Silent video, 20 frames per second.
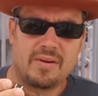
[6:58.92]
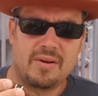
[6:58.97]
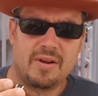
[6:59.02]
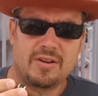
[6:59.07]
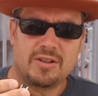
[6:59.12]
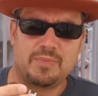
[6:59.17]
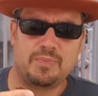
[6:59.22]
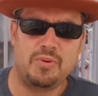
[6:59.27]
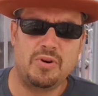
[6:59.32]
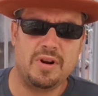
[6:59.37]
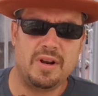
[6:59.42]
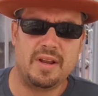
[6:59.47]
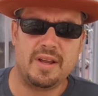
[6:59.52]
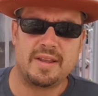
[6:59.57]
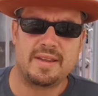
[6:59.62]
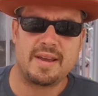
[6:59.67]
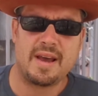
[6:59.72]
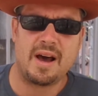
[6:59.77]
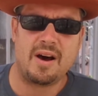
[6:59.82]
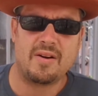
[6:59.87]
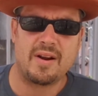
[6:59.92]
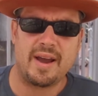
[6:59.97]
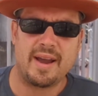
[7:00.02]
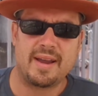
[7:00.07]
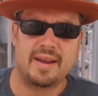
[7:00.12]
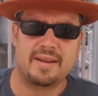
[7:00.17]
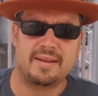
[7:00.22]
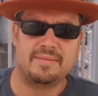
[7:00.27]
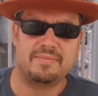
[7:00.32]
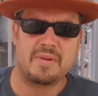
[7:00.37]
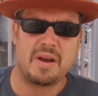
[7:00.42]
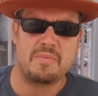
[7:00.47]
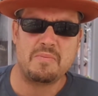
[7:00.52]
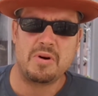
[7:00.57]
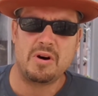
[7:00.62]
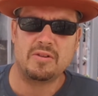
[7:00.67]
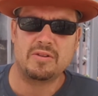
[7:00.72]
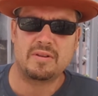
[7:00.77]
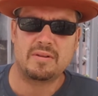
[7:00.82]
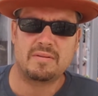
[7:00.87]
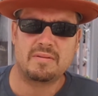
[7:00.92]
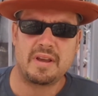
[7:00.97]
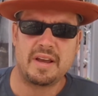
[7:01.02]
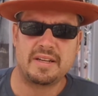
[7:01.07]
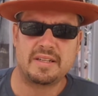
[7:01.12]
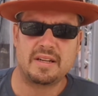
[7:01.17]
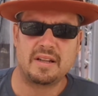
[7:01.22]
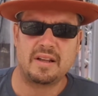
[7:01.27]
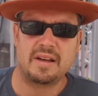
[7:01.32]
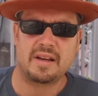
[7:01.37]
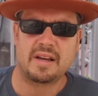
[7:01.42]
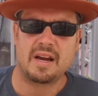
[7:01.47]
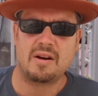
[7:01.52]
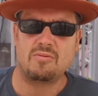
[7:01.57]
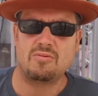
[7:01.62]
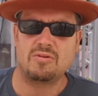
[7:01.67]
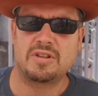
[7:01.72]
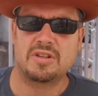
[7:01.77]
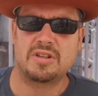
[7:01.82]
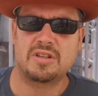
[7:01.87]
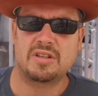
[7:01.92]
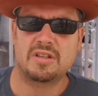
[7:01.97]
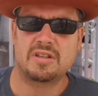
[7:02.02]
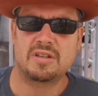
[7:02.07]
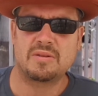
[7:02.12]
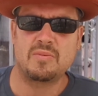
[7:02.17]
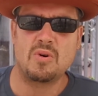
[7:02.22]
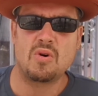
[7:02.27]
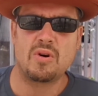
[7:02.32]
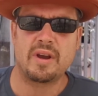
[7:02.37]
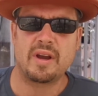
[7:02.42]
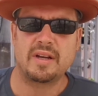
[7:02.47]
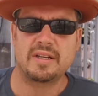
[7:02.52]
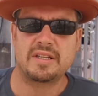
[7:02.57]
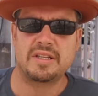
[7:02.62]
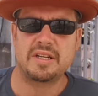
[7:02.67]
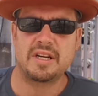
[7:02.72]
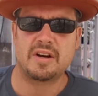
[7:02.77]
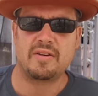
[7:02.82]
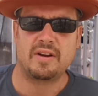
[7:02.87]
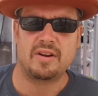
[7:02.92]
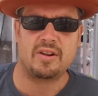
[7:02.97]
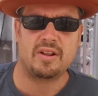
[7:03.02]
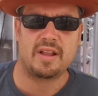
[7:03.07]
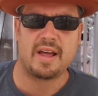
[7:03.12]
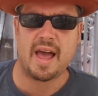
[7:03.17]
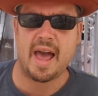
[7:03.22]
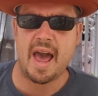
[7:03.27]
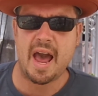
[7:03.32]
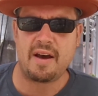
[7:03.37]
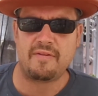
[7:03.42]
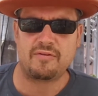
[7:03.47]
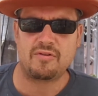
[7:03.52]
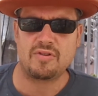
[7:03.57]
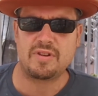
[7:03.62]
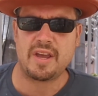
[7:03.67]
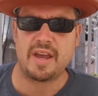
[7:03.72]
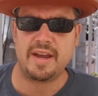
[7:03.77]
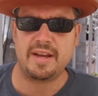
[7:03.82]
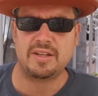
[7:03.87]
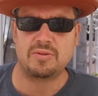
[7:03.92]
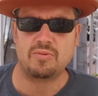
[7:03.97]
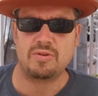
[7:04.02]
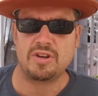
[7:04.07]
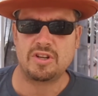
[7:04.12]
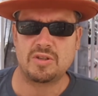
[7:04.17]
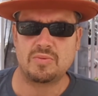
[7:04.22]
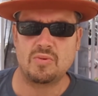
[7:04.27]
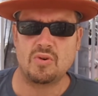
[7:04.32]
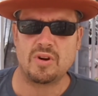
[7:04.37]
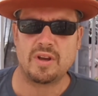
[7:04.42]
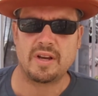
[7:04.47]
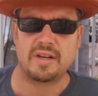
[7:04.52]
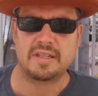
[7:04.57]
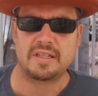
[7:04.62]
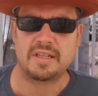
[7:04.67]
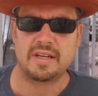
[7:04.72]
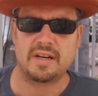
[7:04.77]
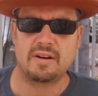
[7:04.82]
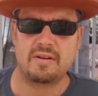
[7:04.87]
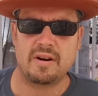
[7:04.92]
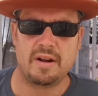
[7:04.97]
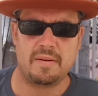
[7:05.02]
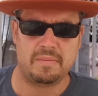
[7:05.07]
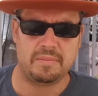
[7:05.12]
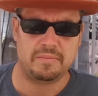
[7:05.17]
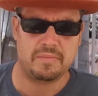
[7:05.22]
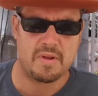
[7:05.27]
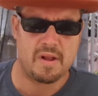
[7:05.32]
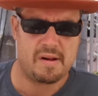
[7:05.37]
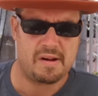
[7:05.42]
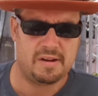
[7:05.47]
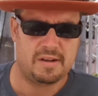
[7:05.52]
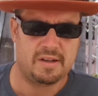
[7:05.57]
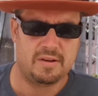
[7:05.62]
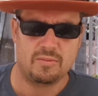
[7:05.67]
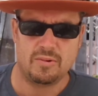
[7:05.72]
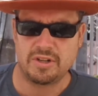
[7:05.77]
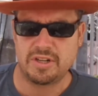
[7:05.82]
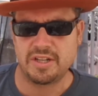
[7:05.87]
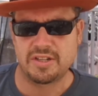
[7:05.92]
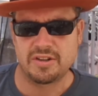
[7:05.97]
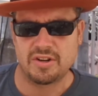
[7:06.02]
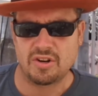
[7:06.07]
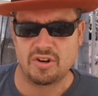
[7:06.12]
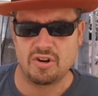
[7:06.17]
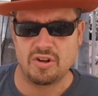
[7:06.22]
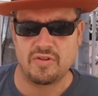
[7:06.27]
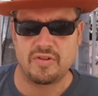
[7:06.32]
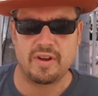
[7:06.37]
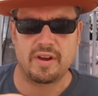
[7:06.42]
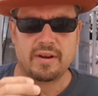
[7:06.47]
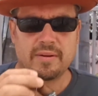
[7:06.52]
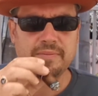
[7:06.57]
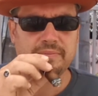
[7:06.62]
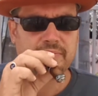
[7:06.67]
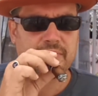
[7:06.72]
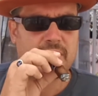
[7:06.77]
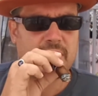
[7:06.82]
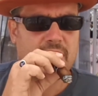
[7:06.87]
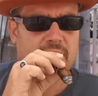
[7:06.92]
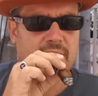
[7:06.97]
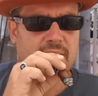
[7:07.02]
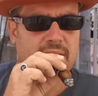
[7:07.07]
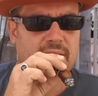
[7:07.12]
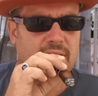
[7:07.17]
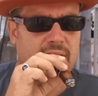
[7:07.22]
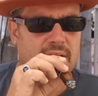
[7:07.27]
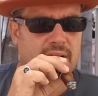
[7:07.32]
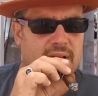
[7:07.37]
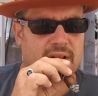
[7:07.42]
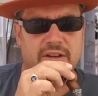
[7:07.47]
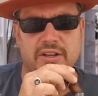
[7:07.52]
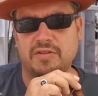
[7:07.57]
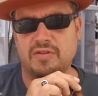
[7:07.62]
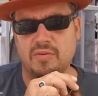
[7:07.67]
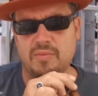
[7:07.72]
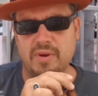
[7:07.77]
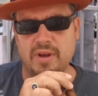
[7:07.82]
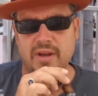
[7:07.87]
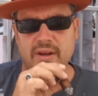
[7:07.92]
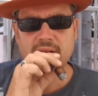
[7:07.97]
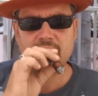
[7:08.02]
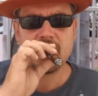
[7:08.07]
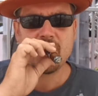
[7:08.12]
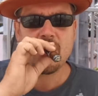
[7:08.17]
was putting it down, my mouth tasted like I smoking a cigarette. You know that aftertaste when you're smoking a cigarette? Which isn't a good thing, at least for me.